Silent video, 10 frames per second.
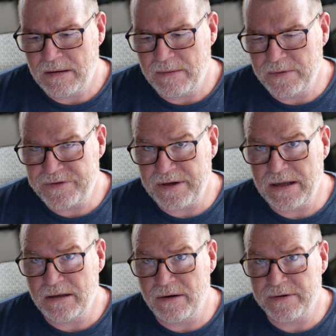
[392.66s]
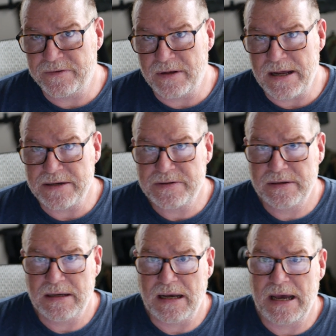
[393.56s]
We'll see how long this lasts.
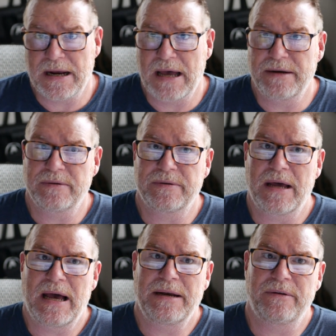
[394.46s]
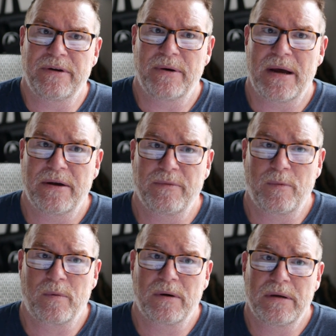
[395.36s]
I don't know how
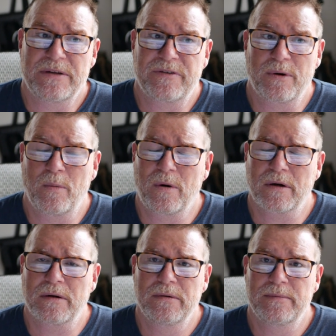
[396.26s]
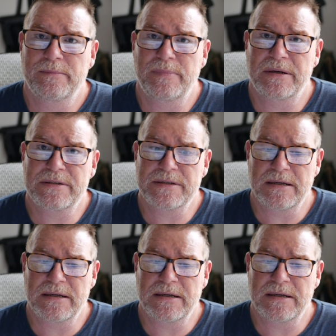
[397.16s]
it's going to work, but